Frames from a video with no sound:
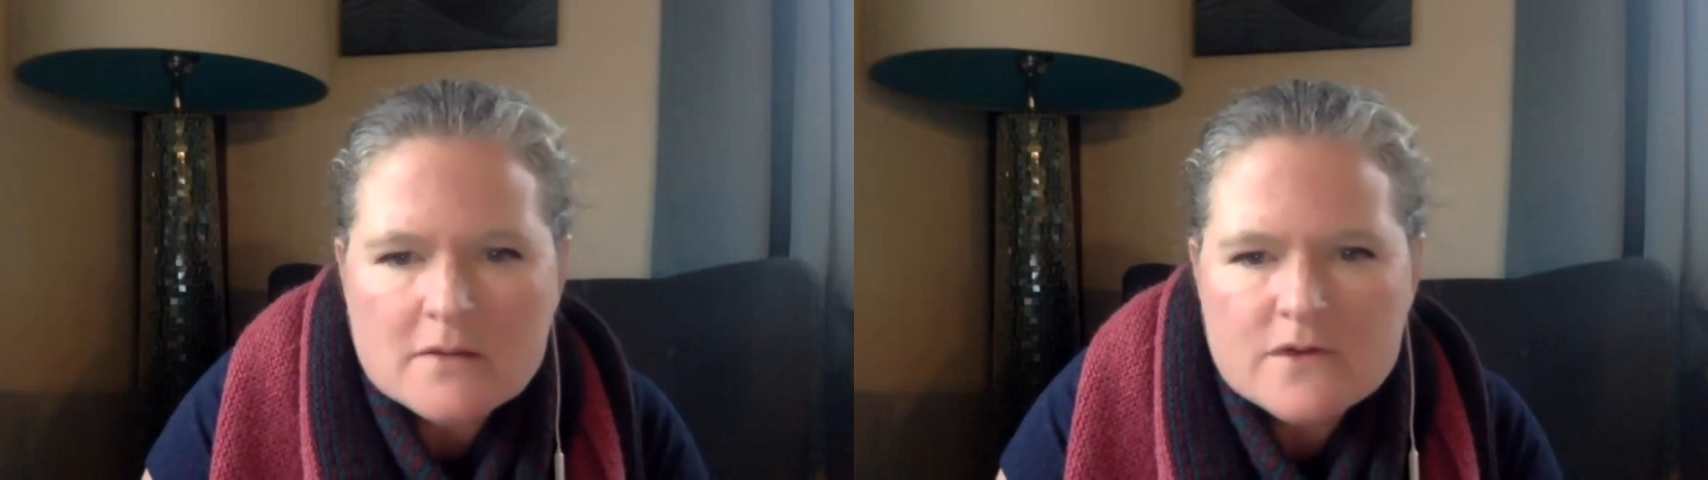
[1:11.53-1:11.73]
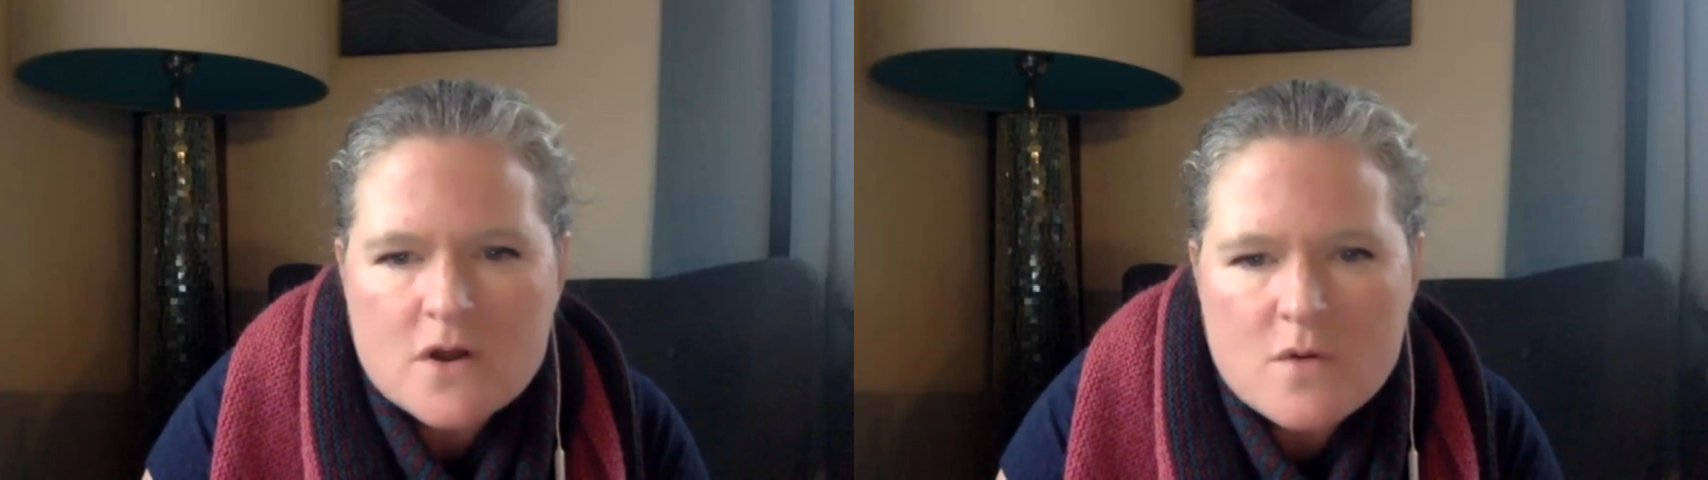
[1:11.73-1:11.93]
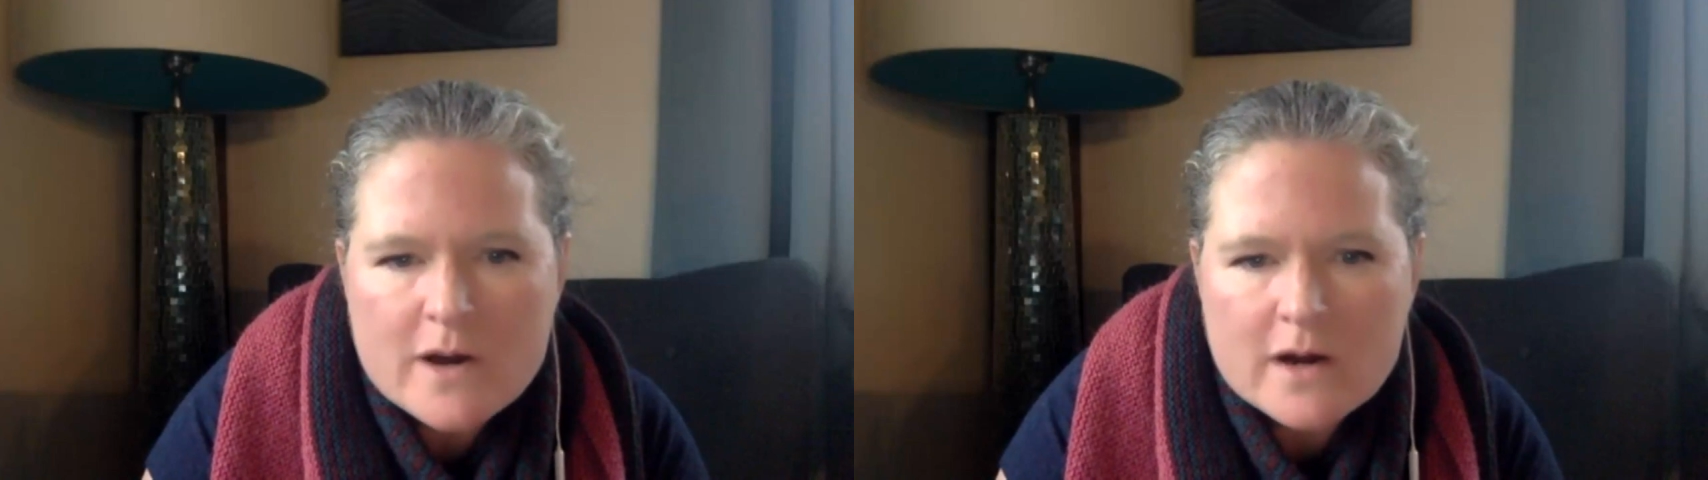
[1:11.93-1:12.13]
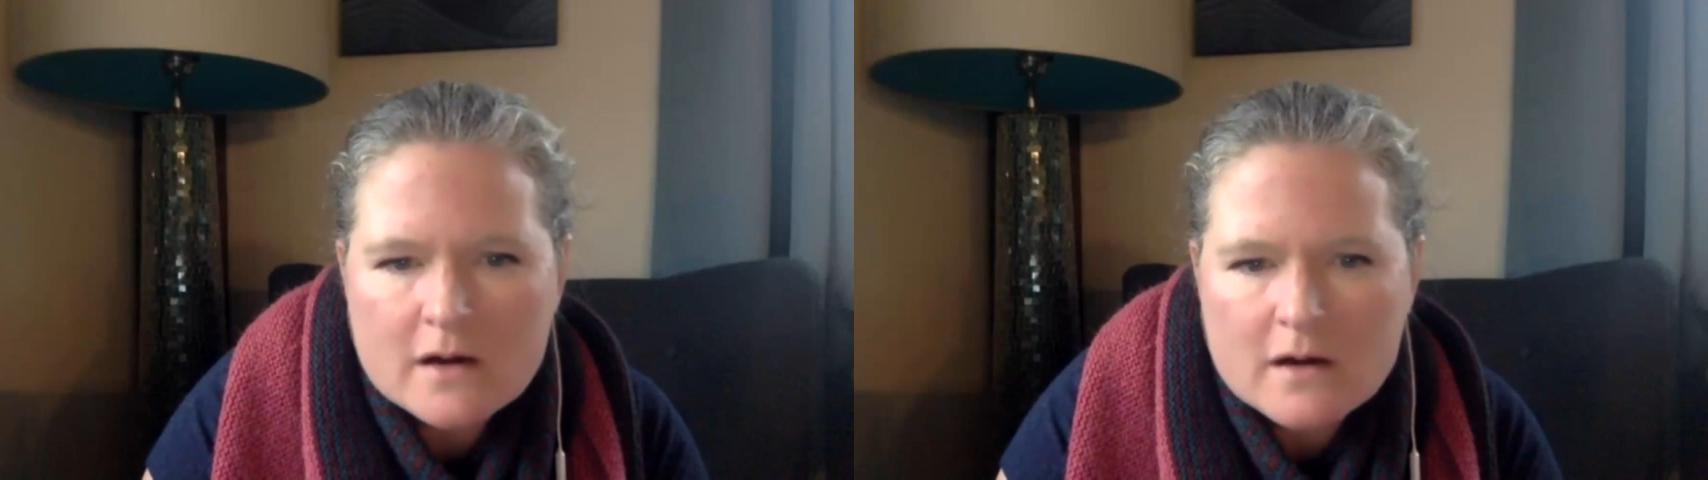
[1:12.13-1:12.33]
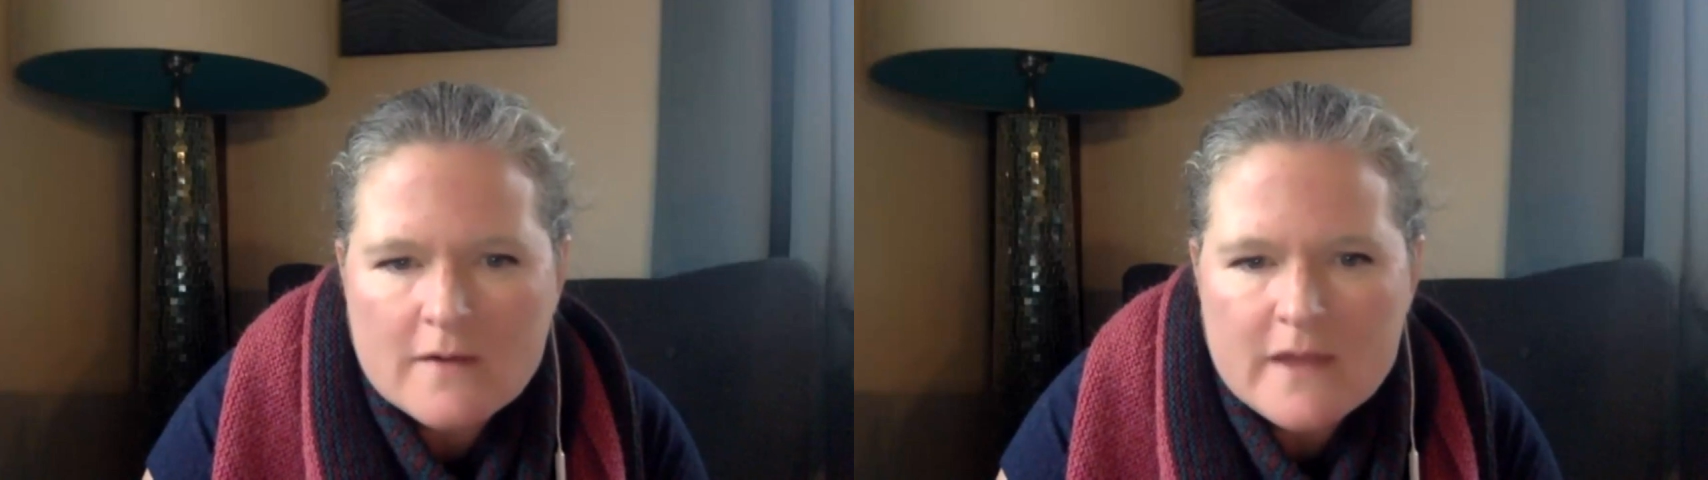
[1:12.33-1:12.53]
nowhere
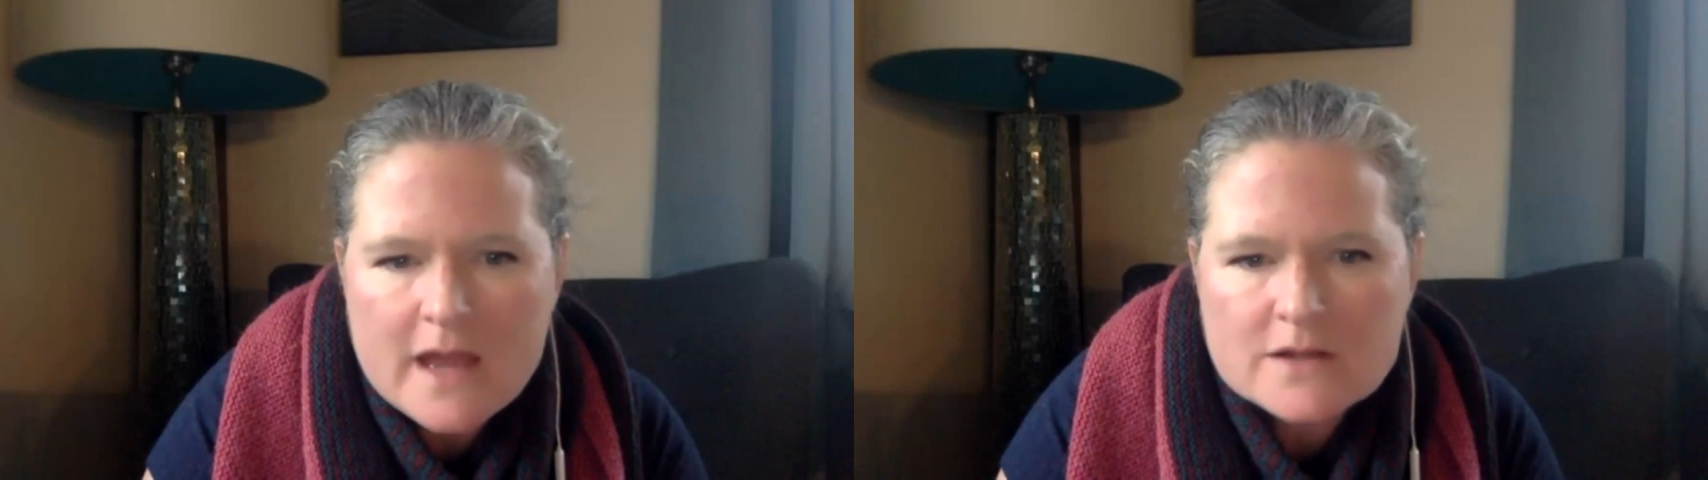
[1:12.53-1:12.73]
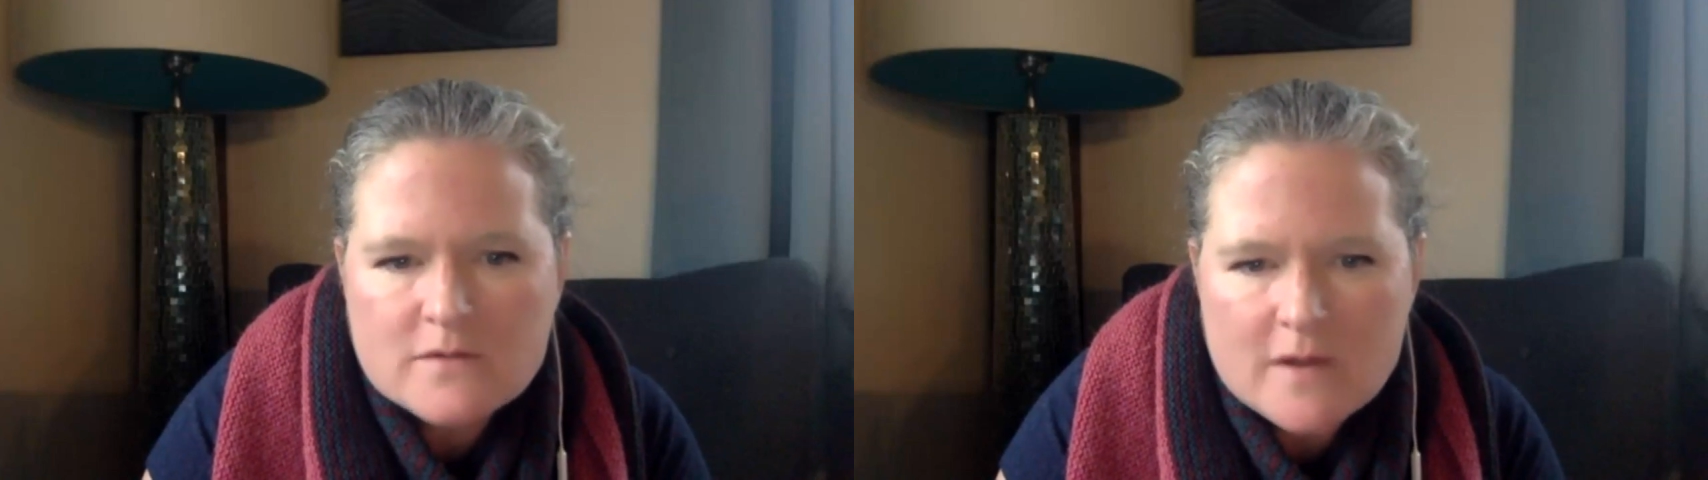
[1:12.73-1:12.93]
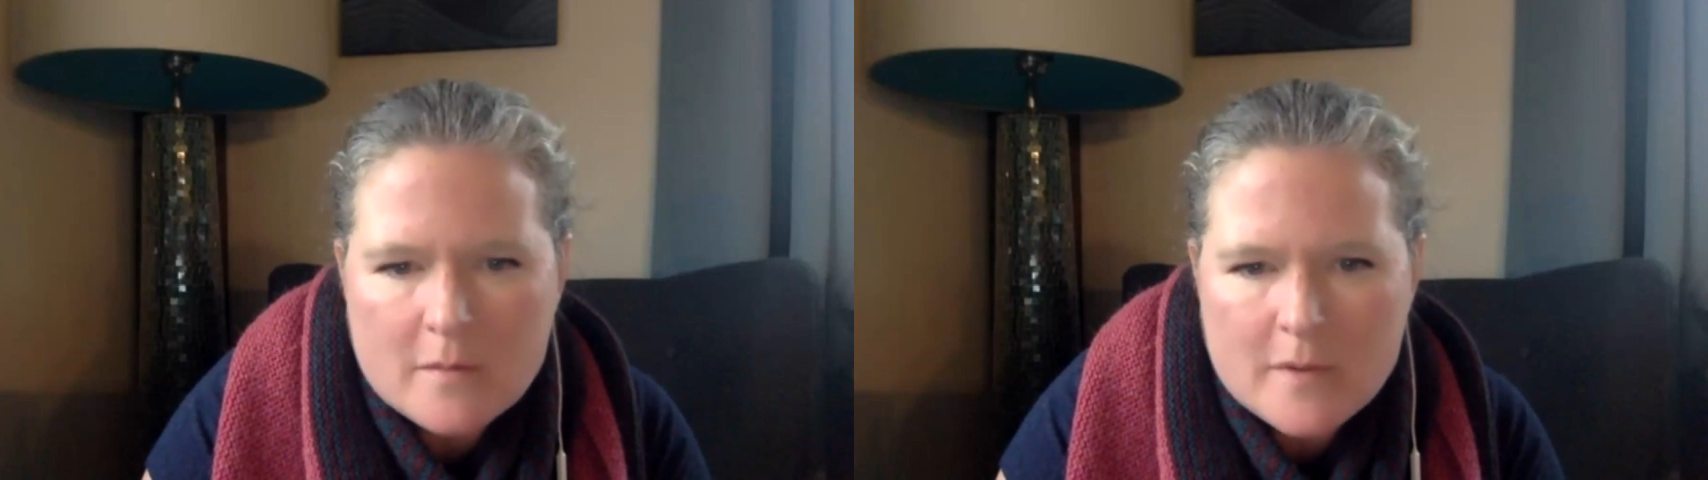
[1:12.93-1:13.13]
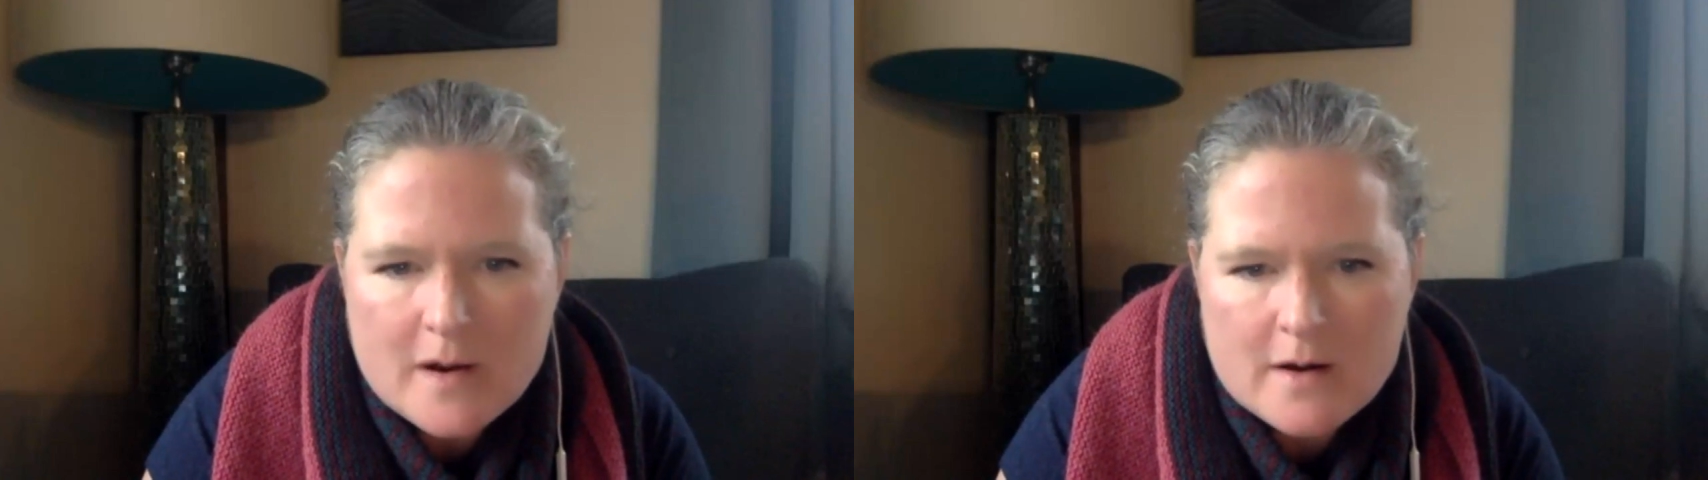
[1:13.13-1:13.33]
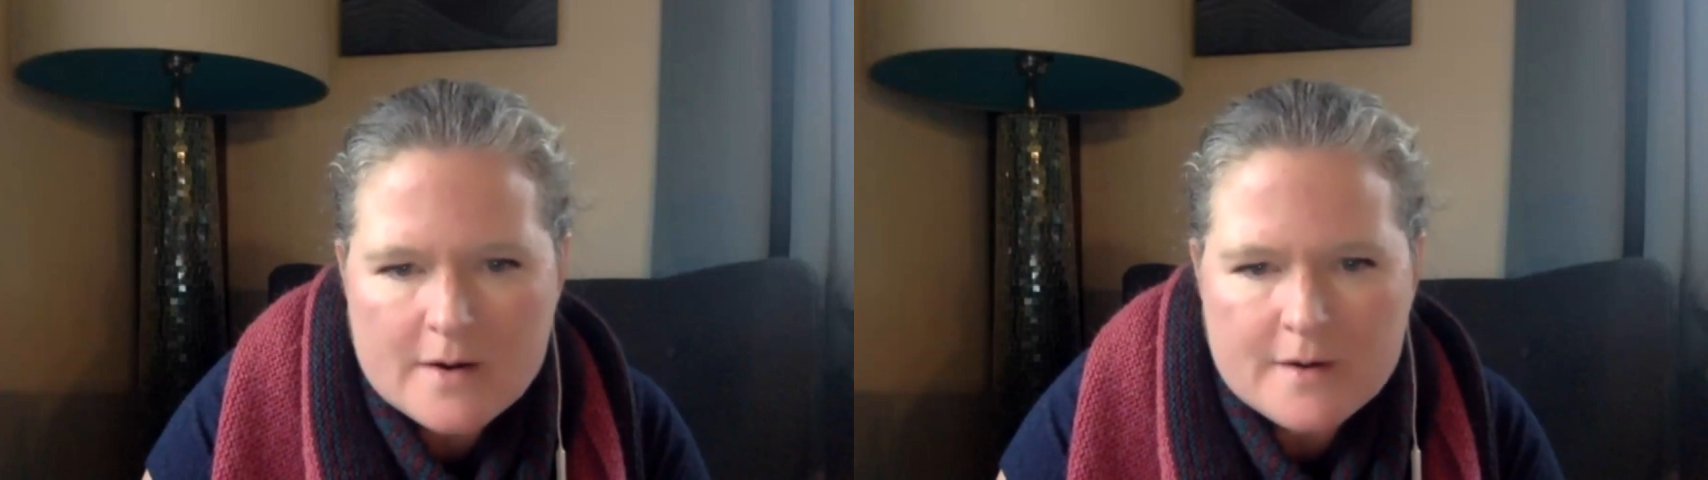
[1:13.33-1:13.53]
on the edge of
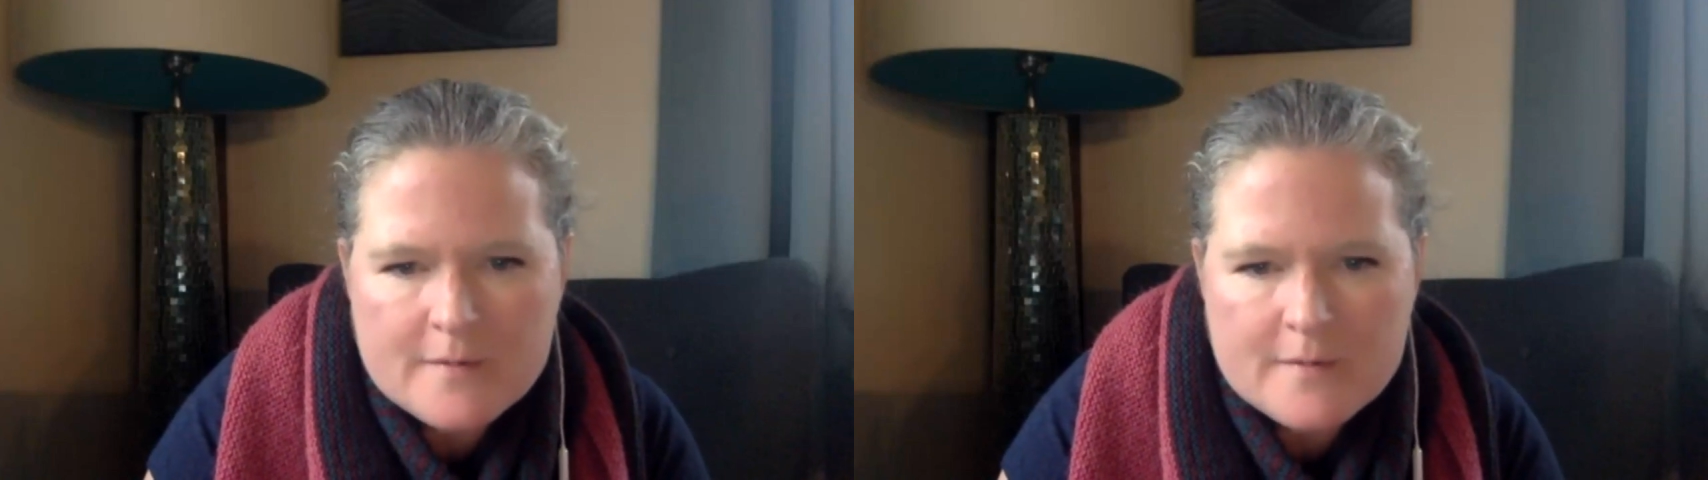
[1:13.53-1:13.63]
empire.